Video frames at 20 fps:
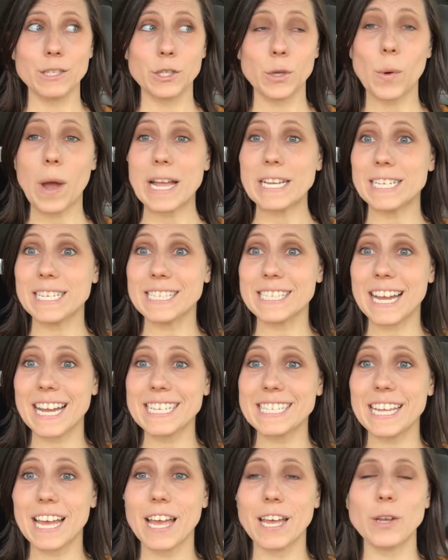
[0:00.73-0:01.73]
So I just
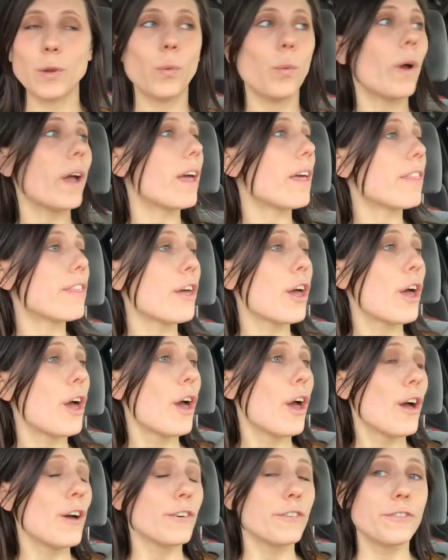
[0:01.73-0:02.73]
got done with
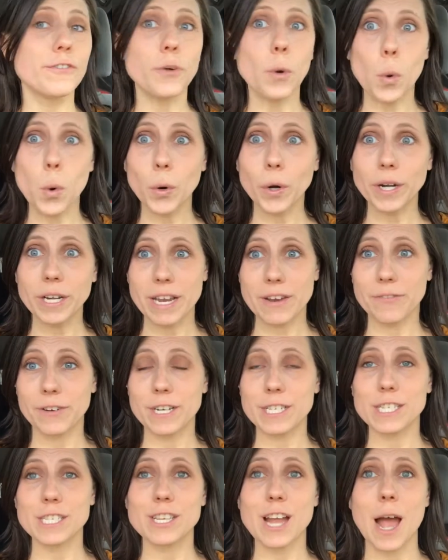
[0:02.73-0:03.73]
four
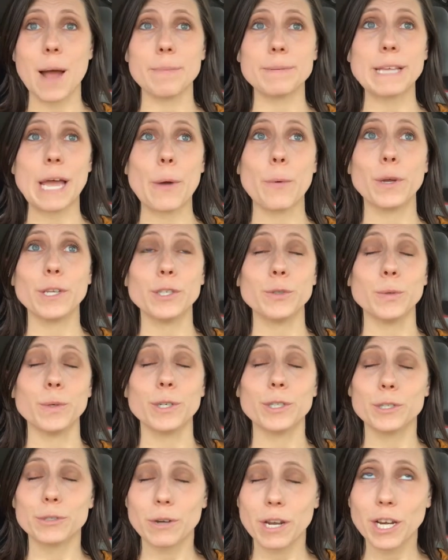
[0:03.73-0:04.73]
different stops. I went
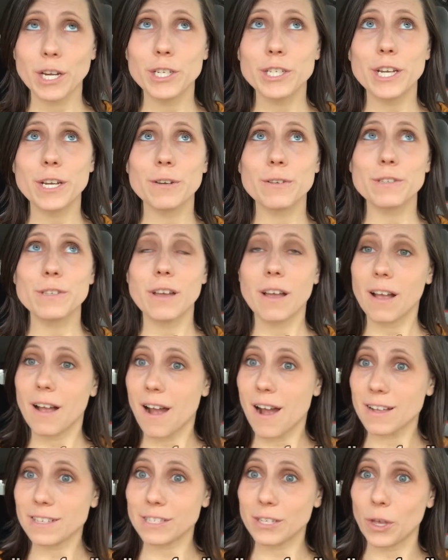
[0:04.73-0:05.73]
to Trader Joe's,
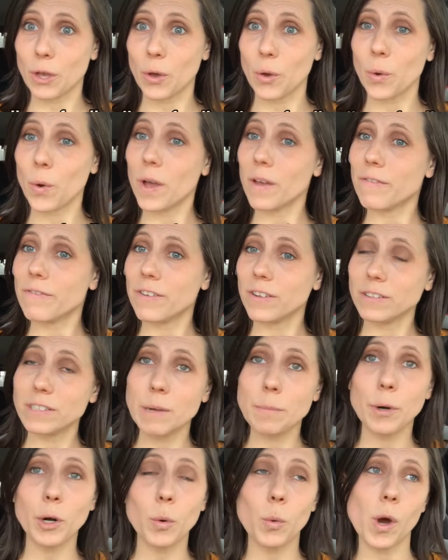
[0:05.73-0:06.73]
Costco,
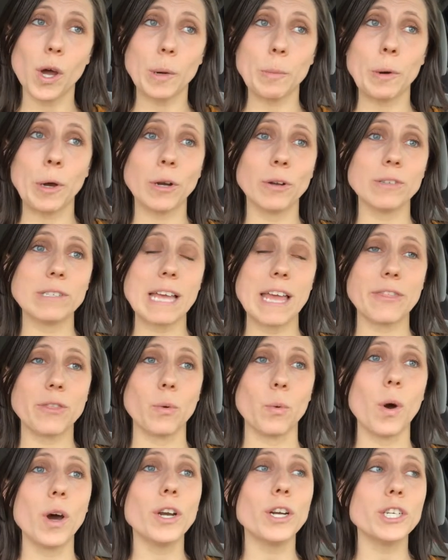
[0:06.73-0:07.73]
filled up our water bottles at
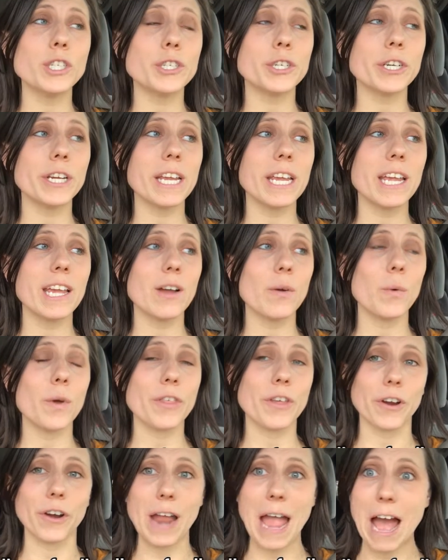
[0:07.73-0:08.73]
the water tree
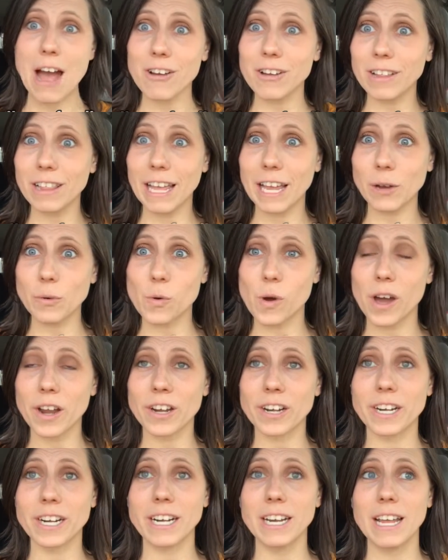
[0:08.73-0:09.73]
with our alkaline
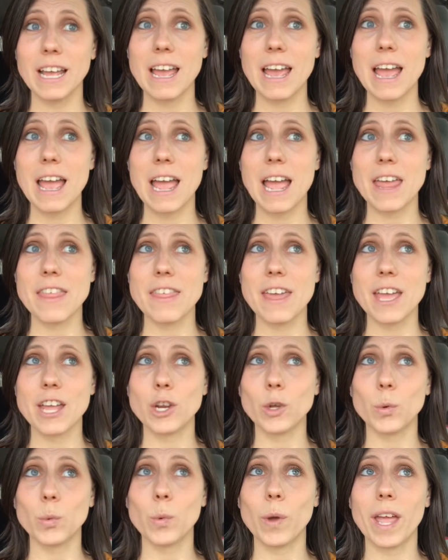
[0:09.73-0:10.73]
water, and
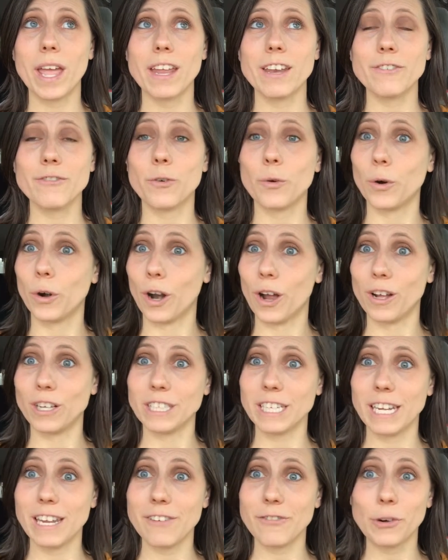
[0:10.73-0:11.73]
then went for
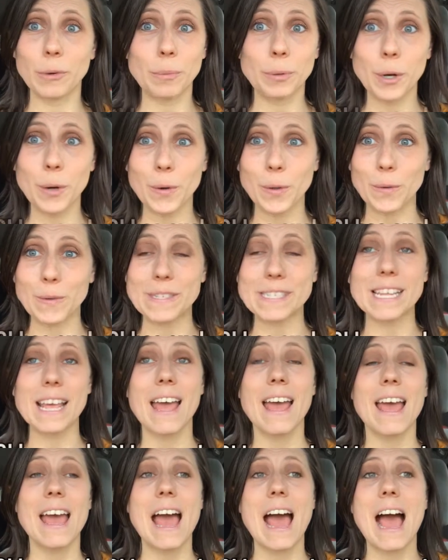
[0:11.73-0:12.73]
Aldi for produce.
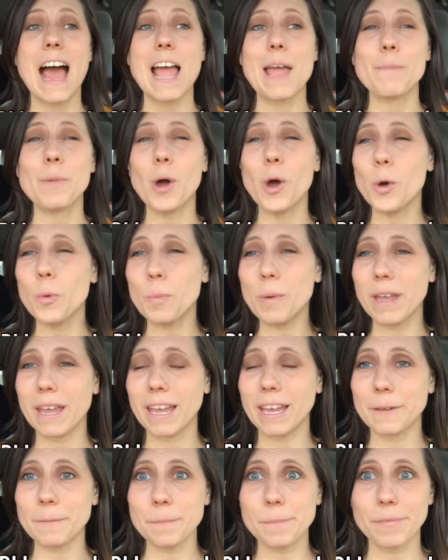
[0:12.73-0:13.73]
I am
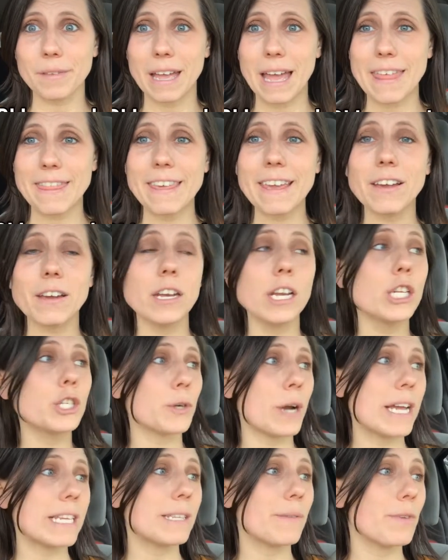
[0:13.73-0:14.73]
hoping, I think I'm gonna
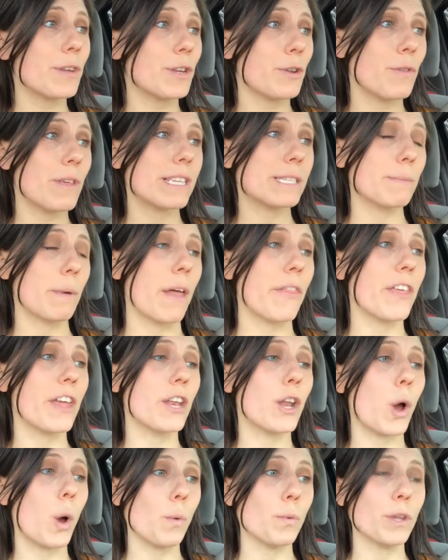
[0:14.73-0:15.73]
try something new this month
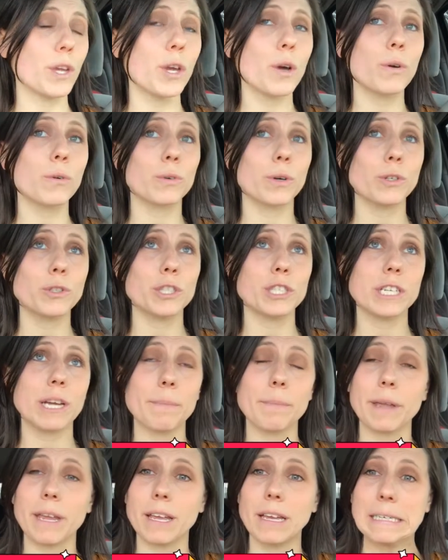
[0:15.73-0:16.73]
and only go grocery
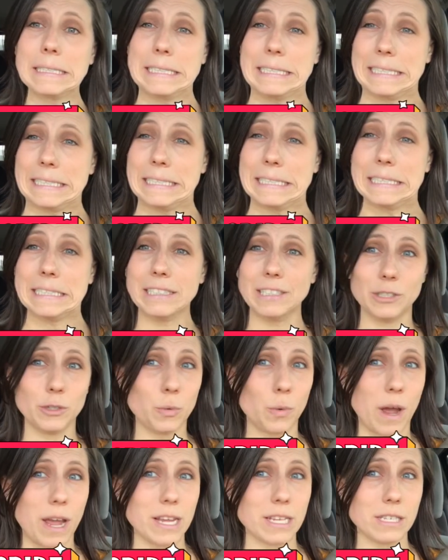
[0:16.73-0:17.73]
shopping
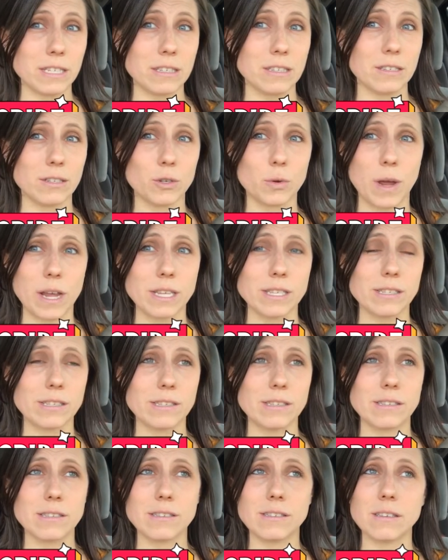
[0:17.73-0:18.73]
twice,
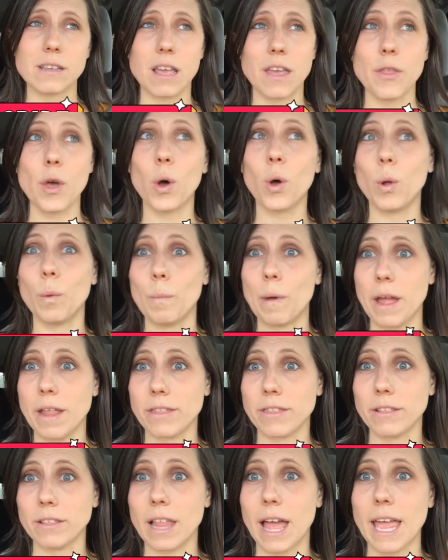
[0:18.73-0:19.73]
twice in the whole
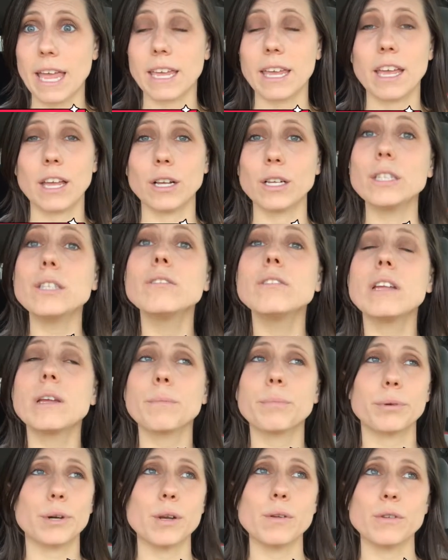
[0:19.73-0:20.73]
month, like including
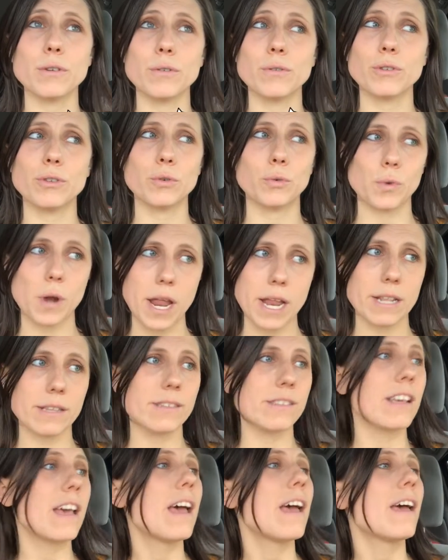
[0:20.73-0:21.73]
produce
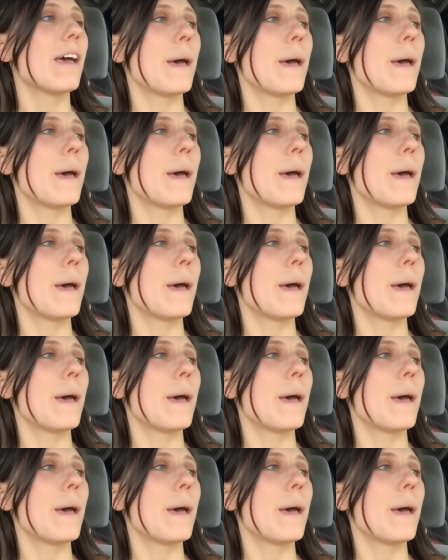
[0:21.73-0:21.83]
runs.